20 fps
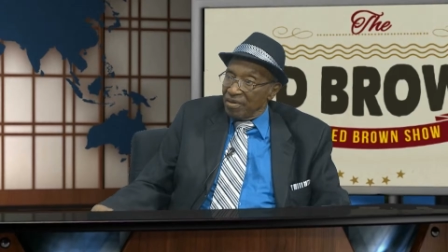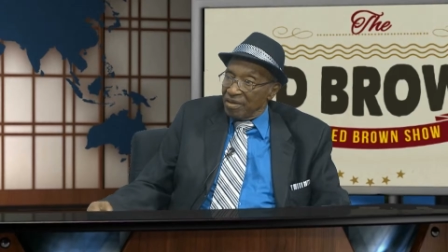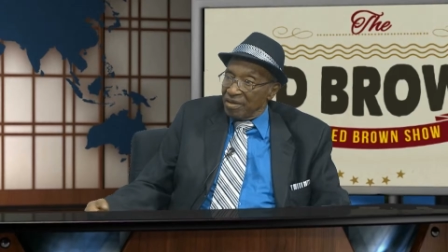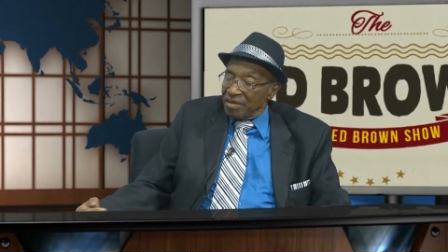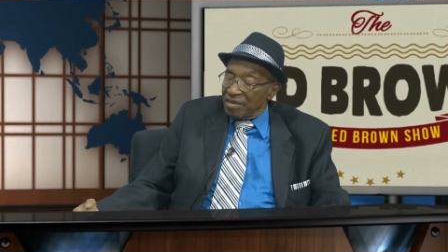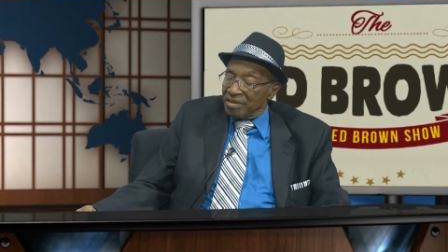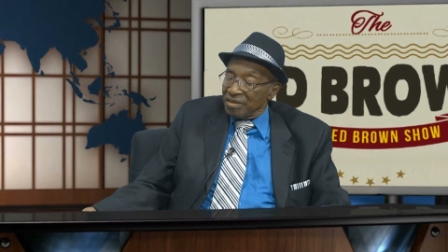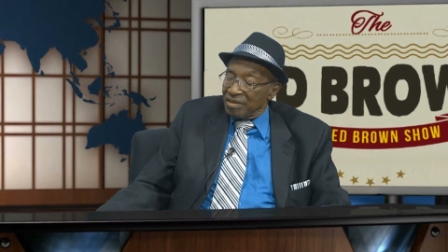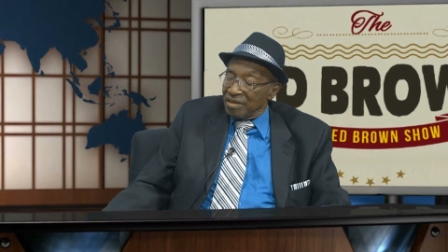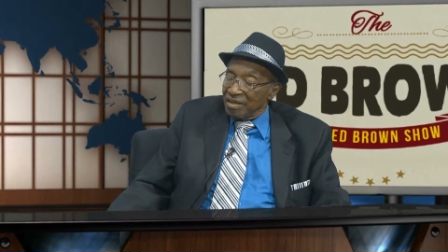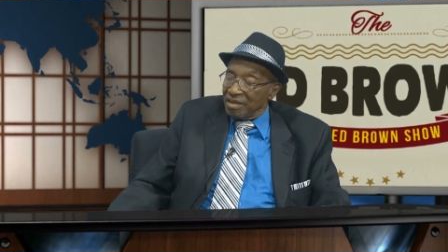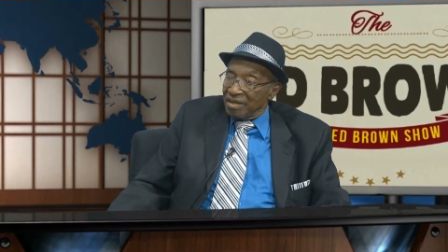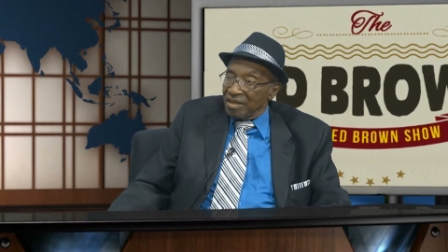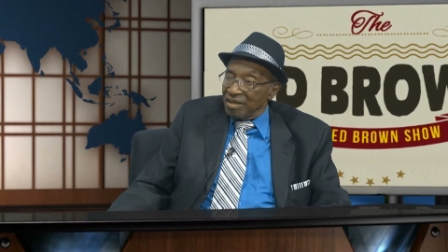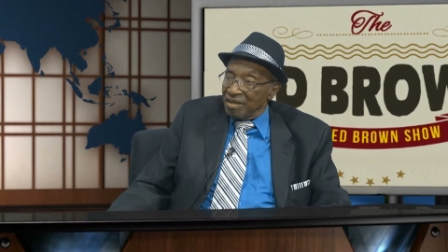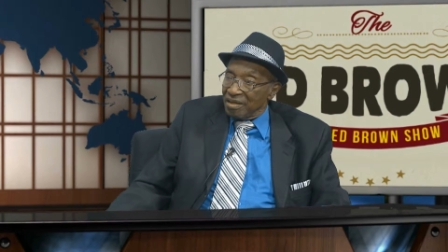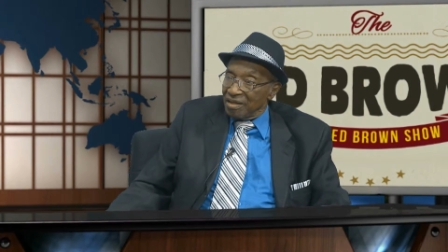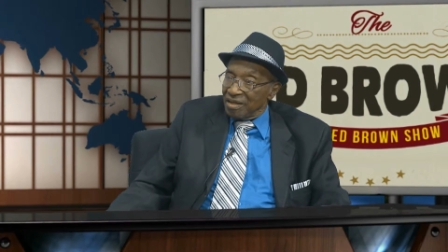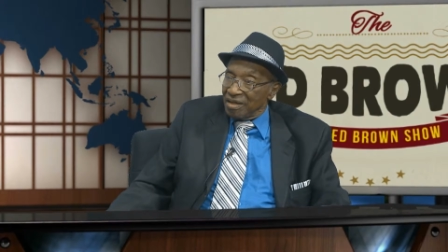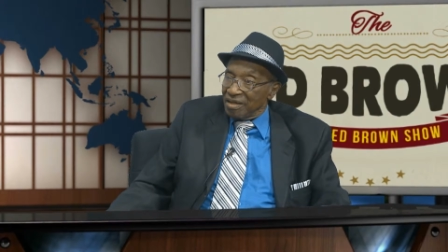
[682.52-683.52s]
being
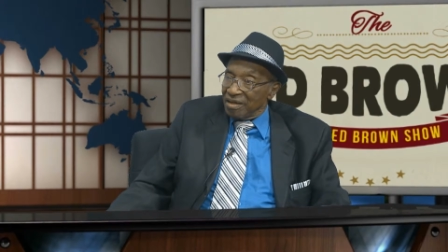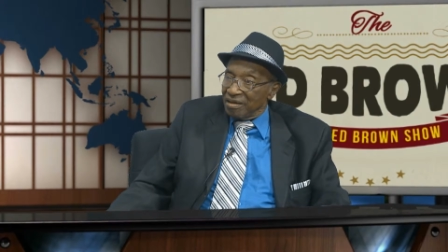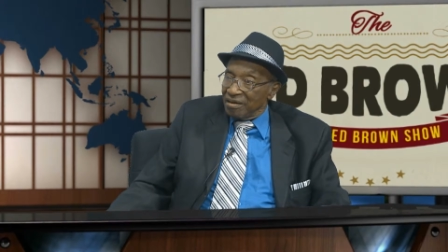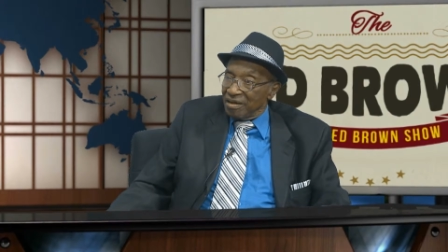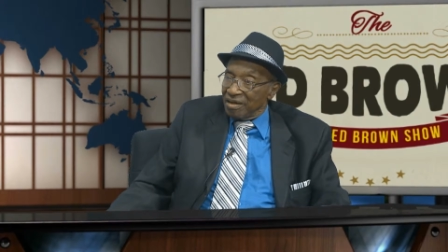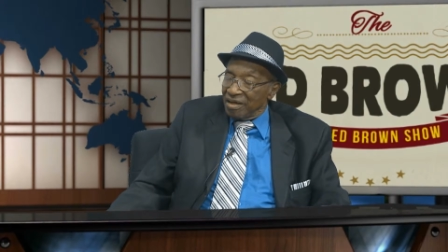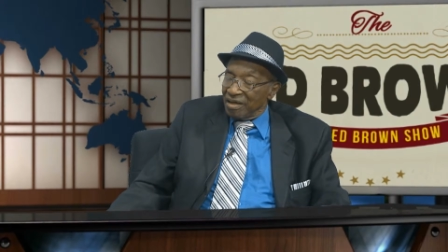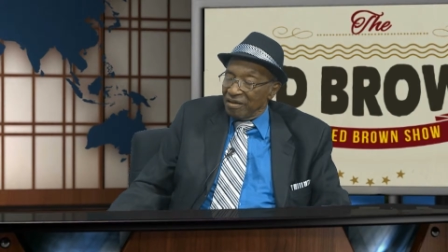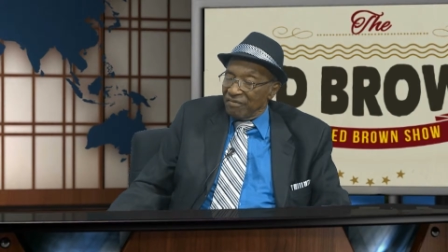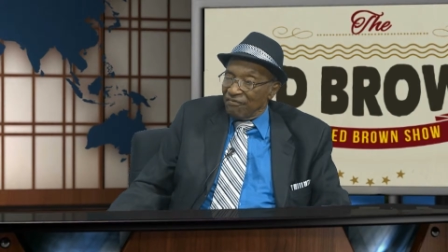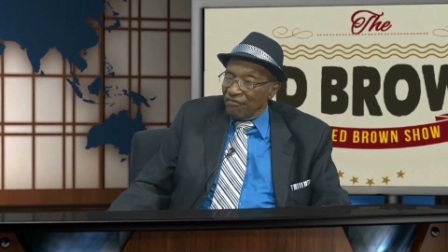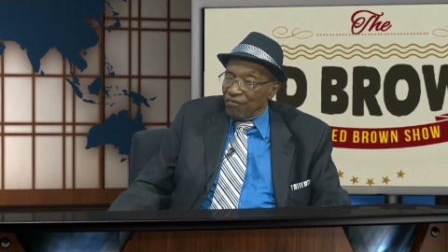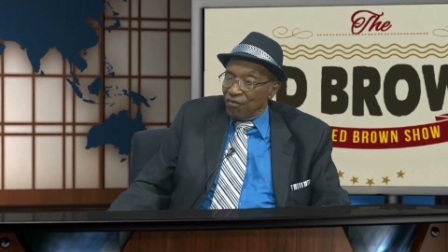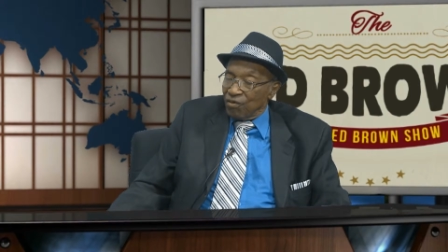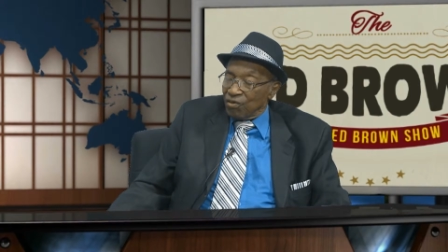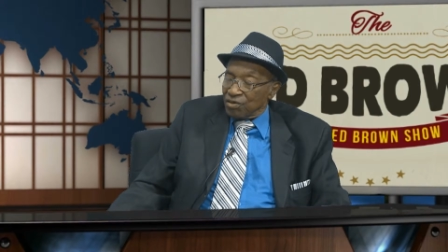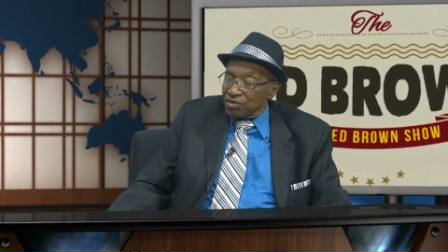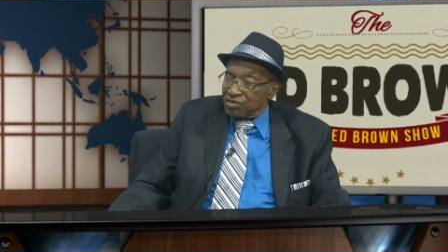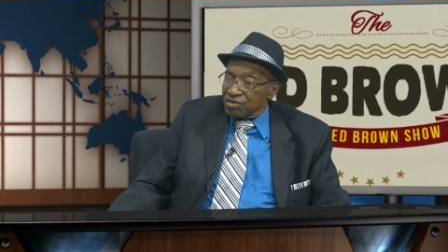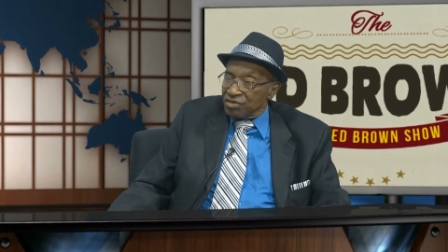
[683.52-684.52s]

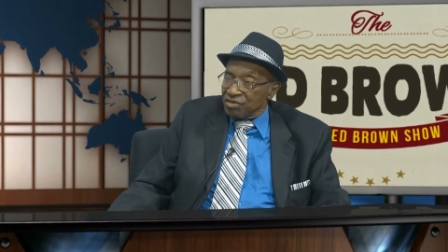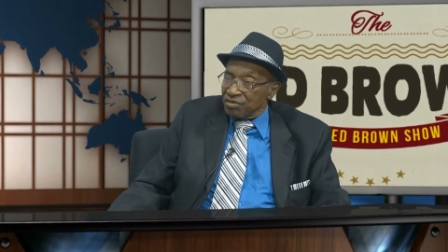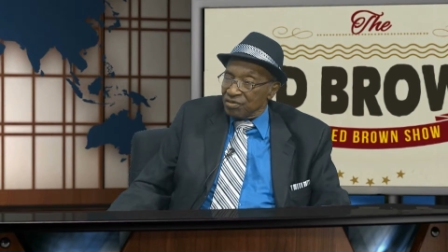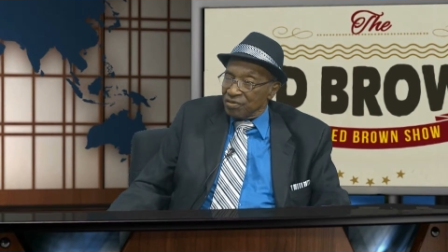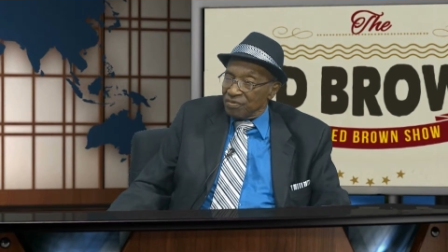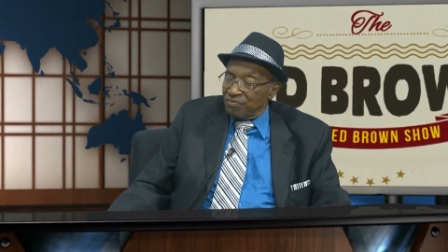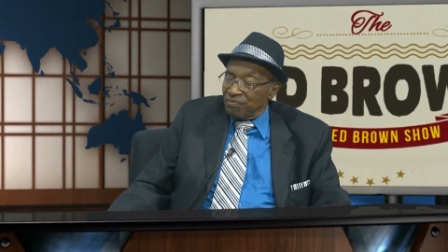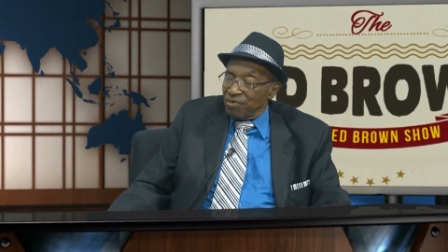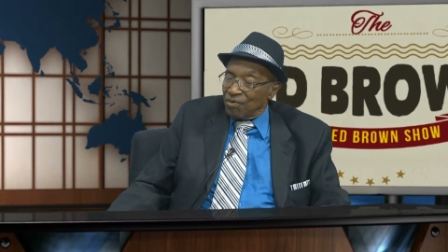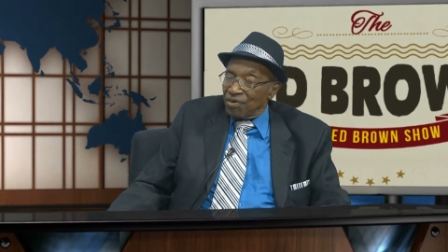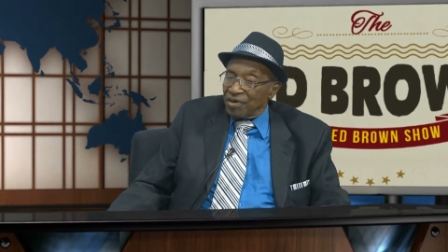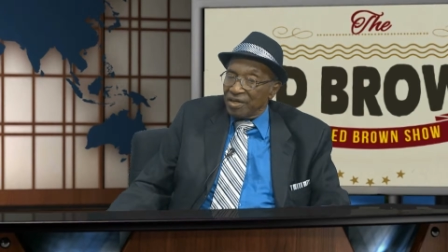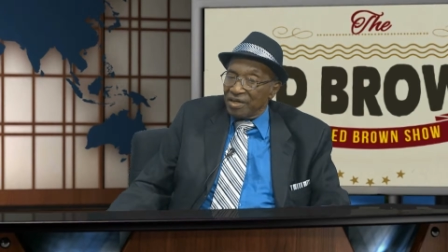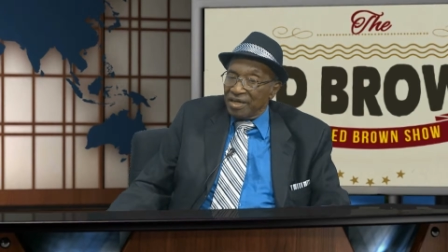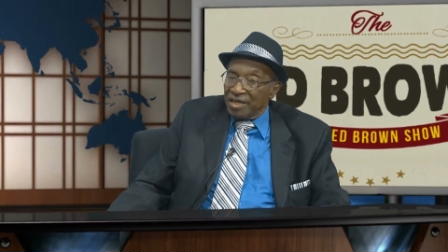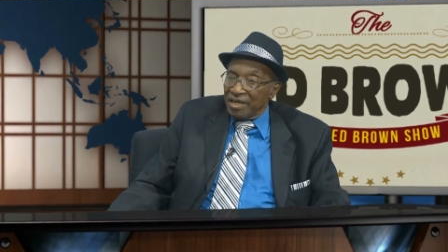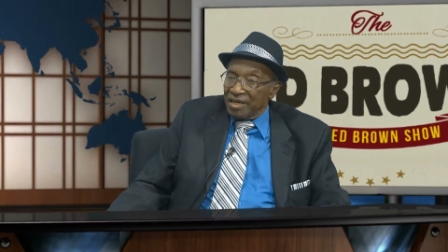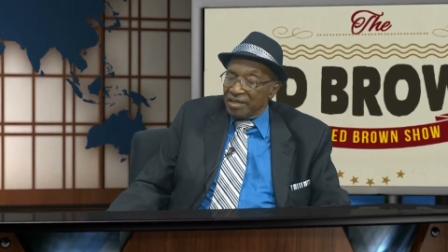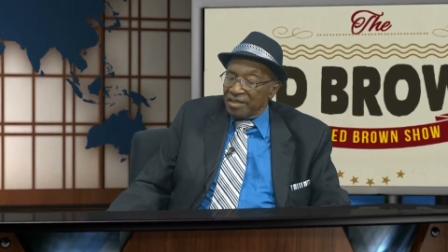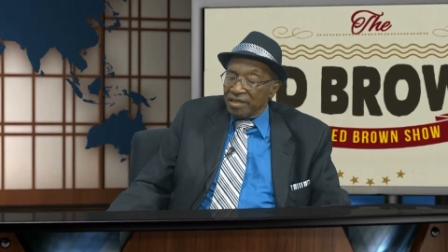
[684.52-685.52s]
enforced to the point
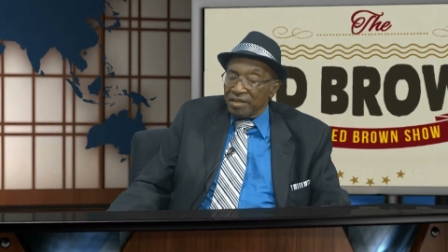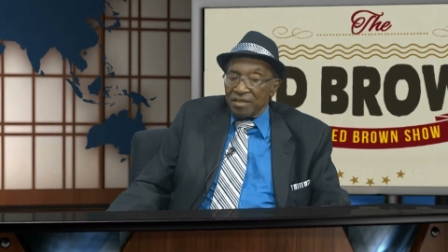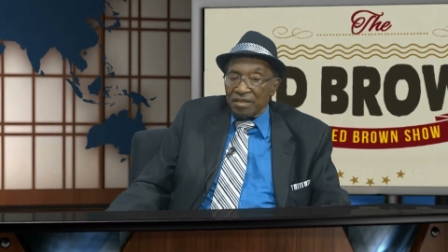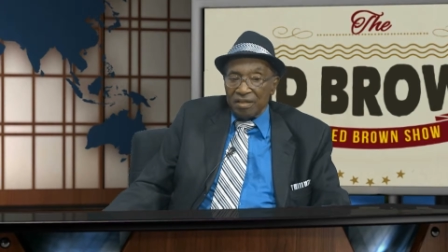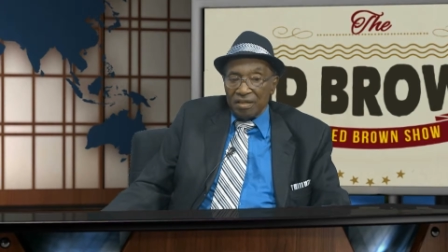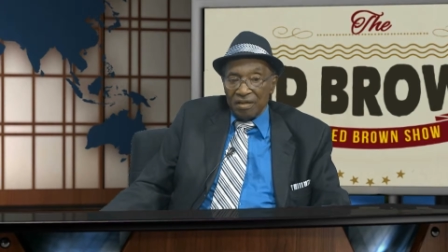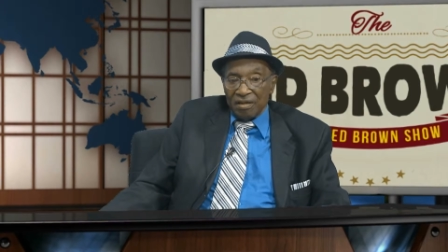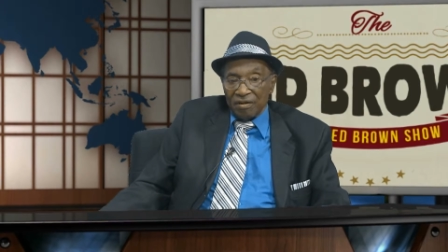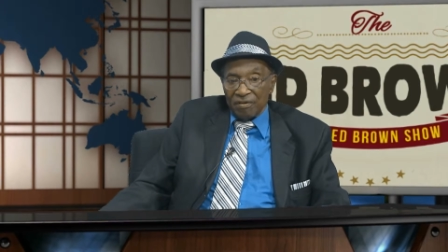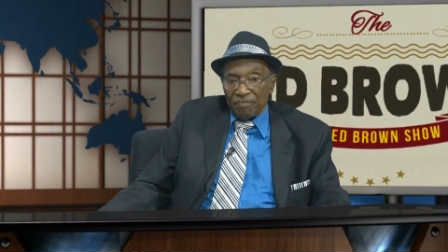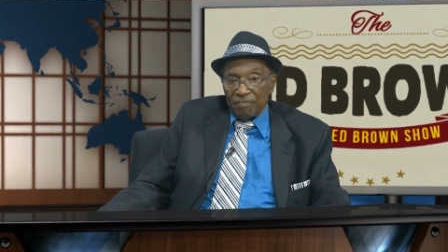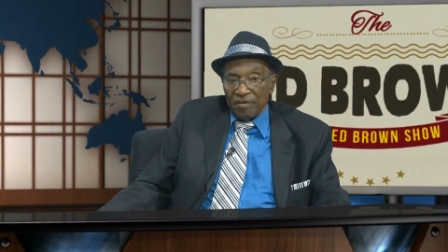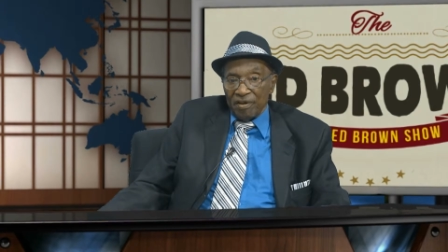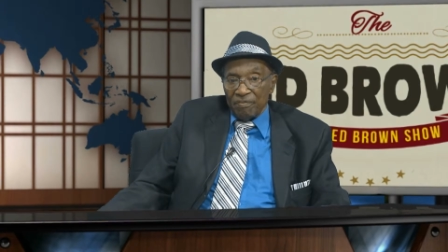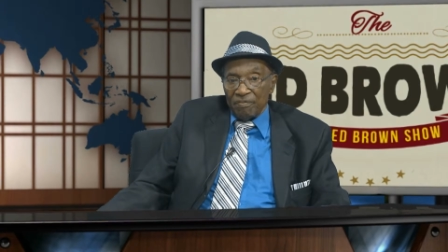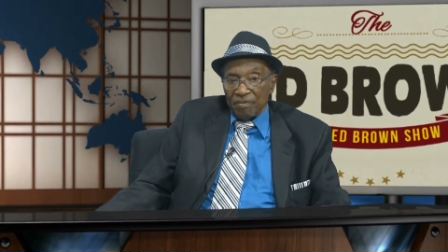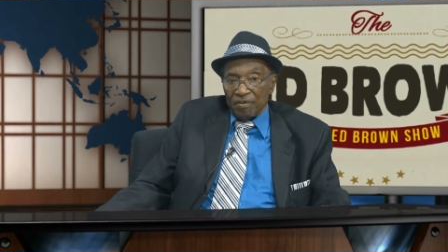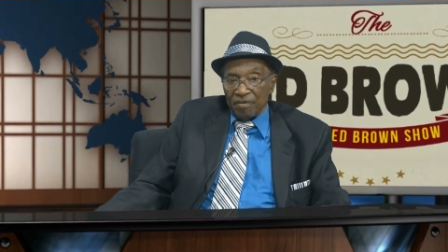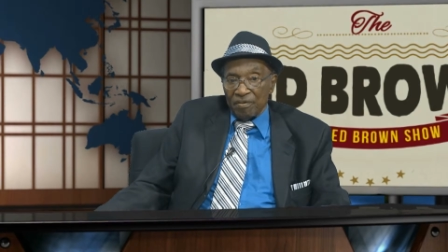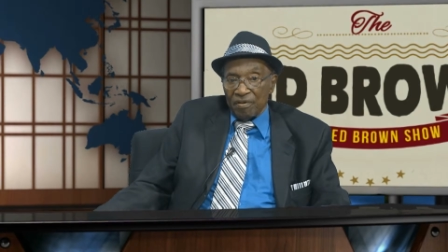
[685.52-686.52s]
that the young
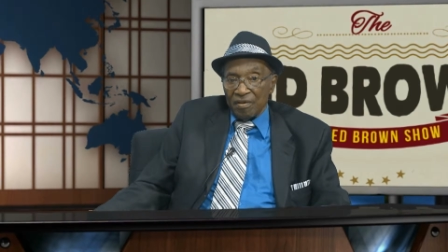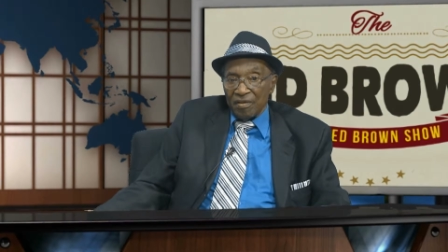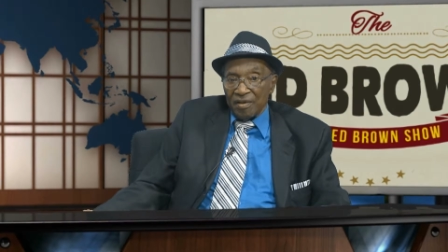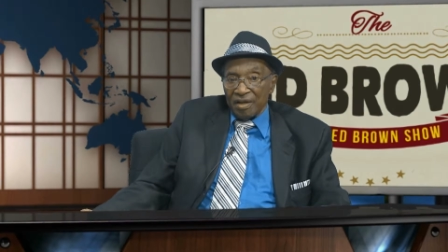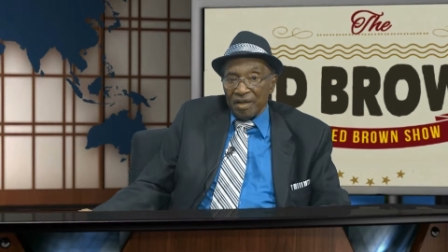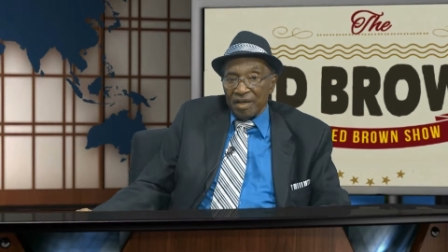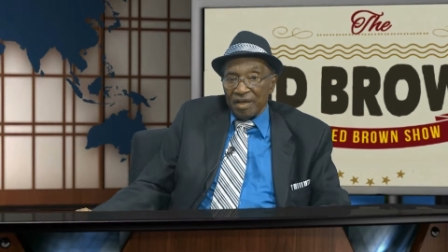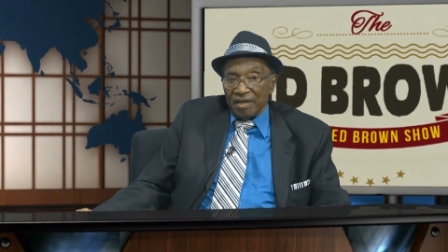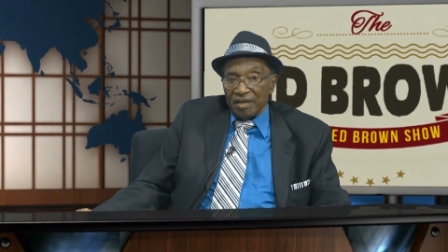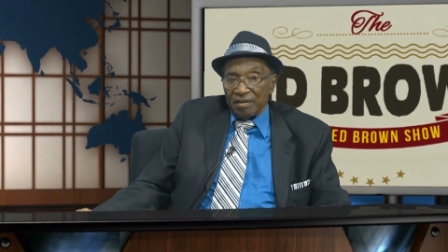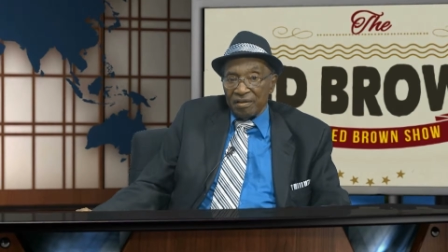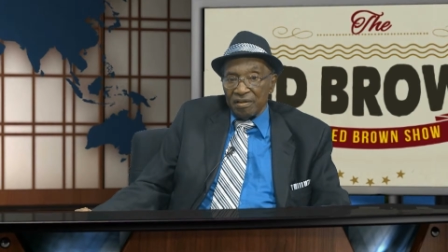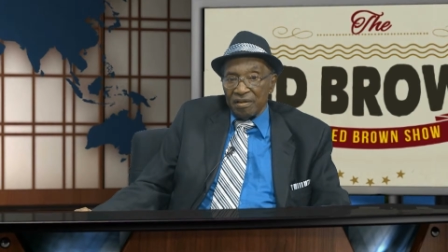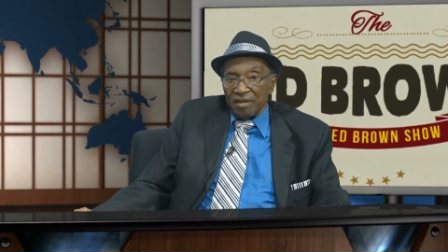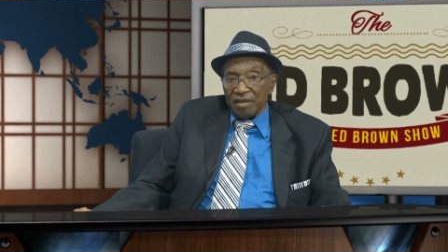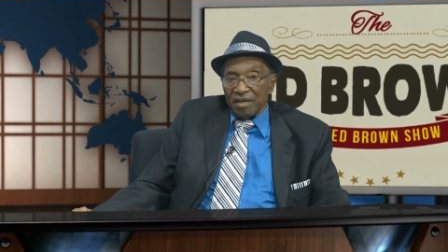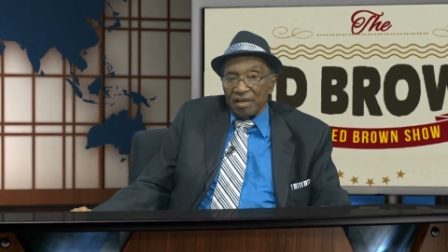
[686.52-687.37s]
people can